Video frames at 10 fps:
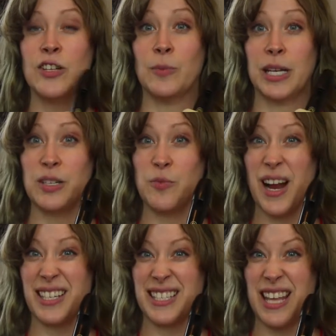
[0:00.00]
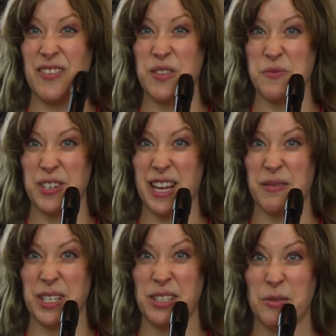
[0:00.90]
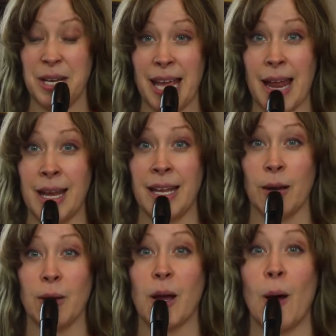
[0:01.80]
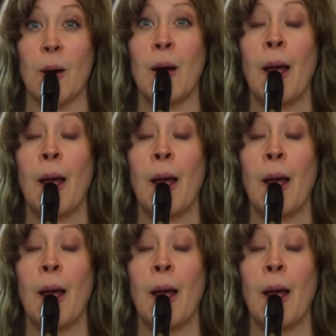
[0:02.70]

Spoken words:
You might need to practice that a few more times. Let's do it again. Here we go.